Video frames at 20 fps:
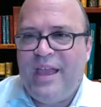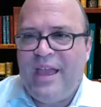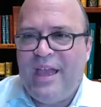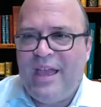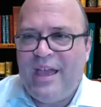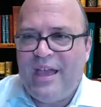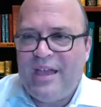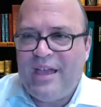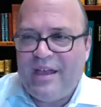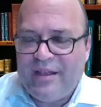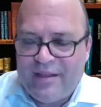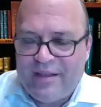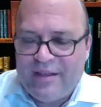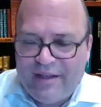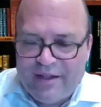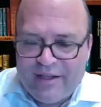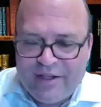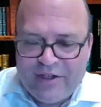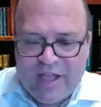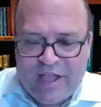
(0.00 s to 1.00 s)

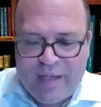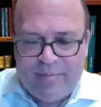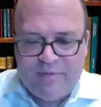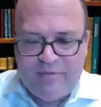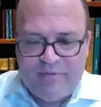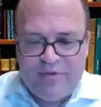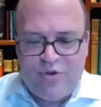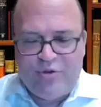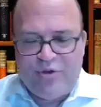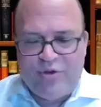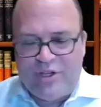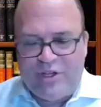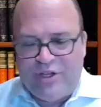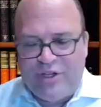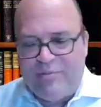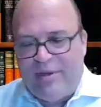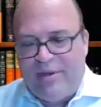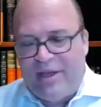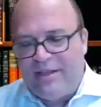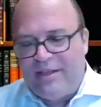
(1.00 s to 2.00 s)
This type of Jewish
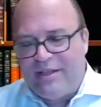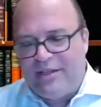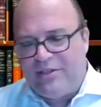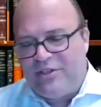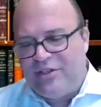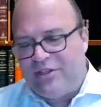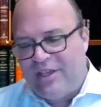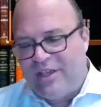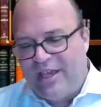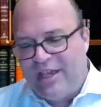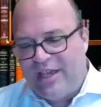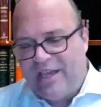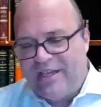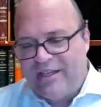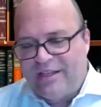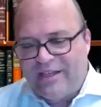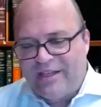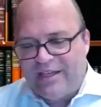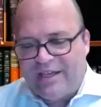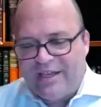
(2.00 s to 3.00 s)
independence,
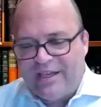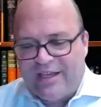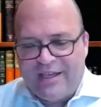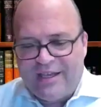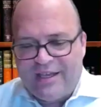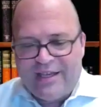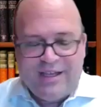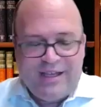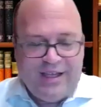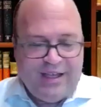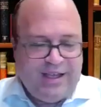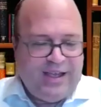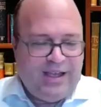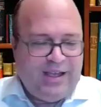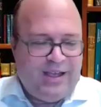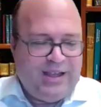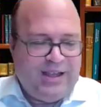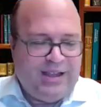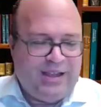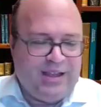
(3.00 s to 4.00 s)
and the
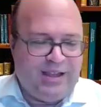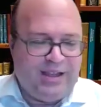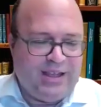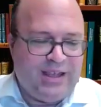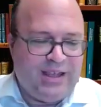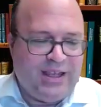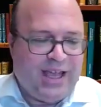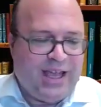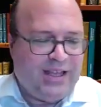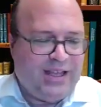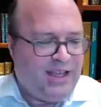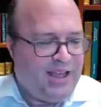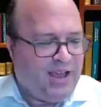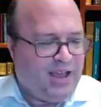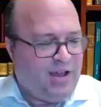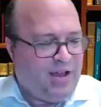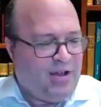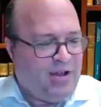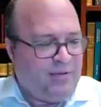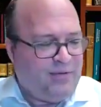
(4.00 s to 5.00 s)

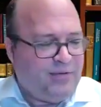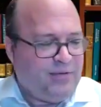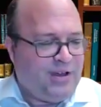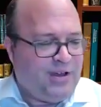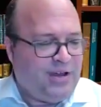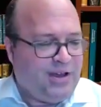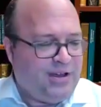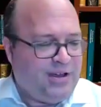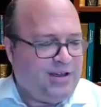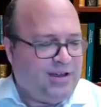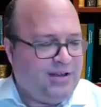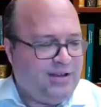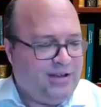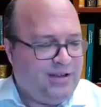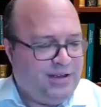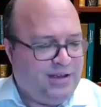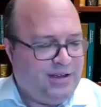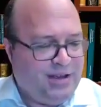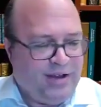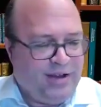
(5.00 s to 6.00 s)
idea of
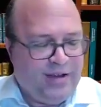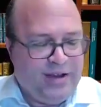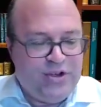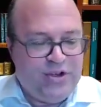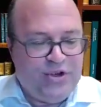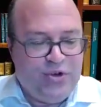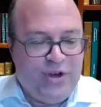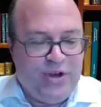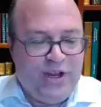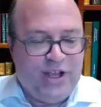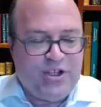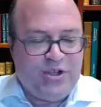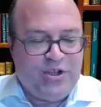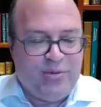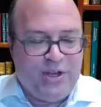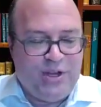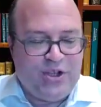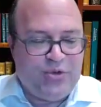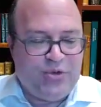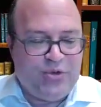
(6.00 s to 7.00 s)
is
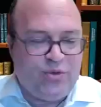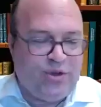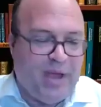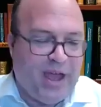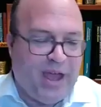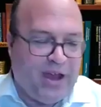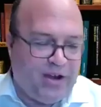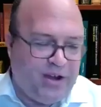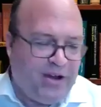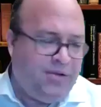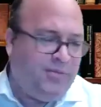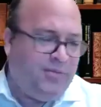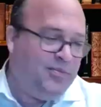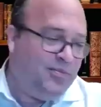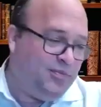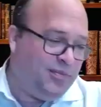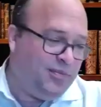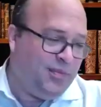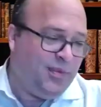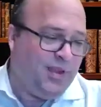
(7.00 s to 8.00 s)
Judaism in Israel better?
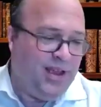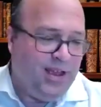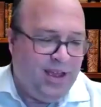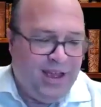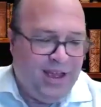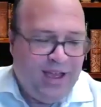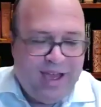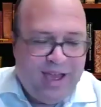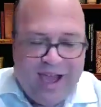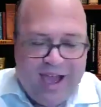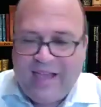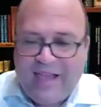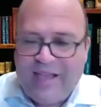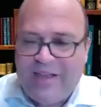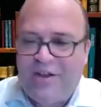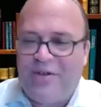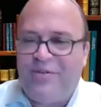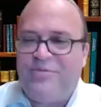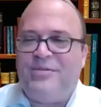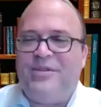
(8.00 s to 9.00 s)

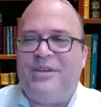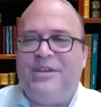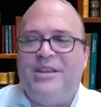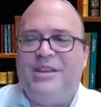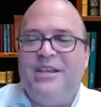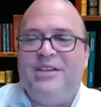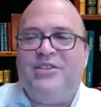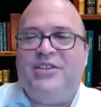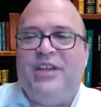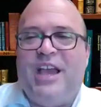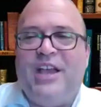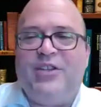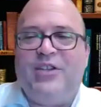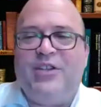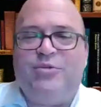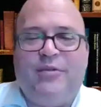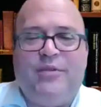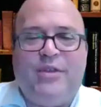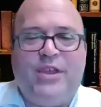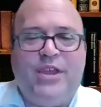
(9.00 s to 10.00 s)
These days
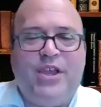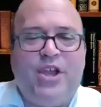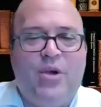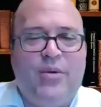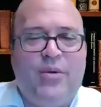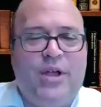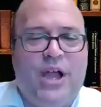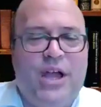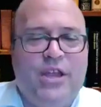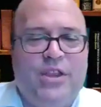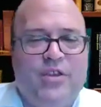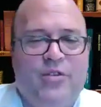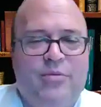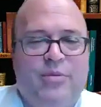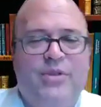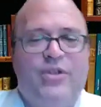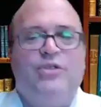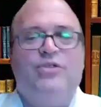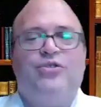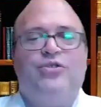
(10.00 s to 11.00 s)
with everything going on, there
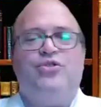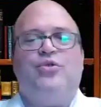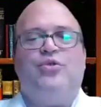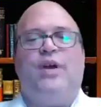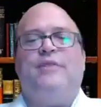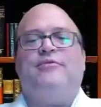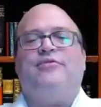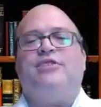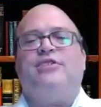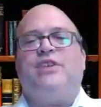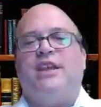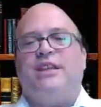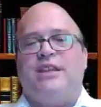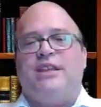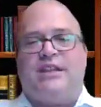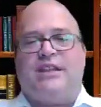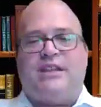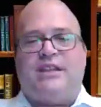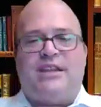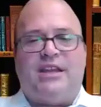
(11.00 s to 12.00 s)
have been those who have said
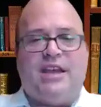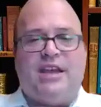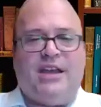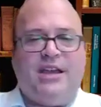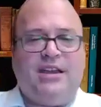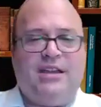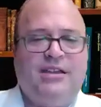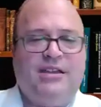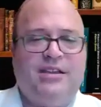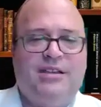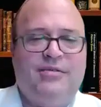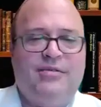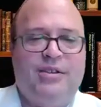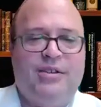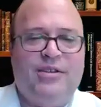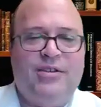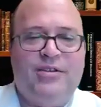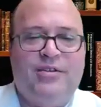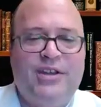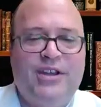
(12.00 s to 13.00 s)
that
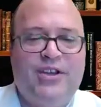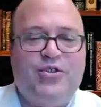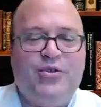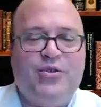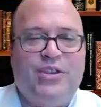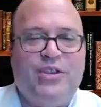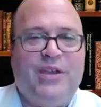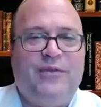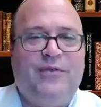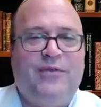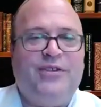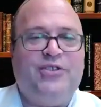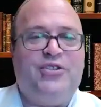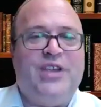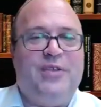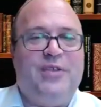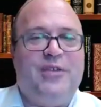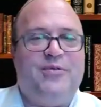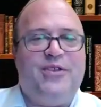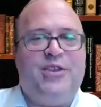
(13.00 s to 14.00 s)
when they're in Israel, they feel
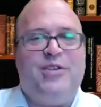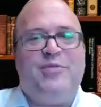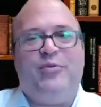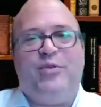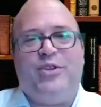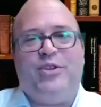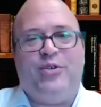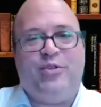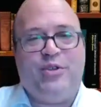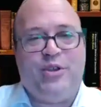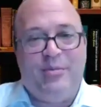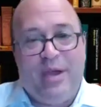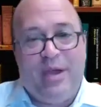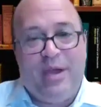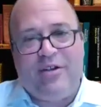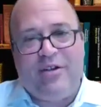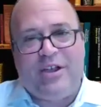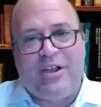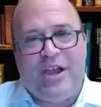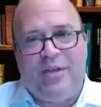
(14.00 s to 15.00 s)
safer than when they're in
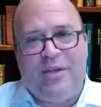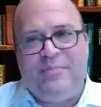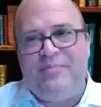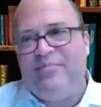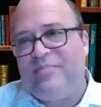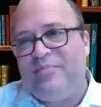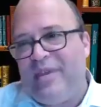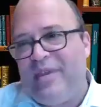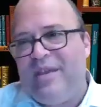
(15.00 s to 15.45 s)
America.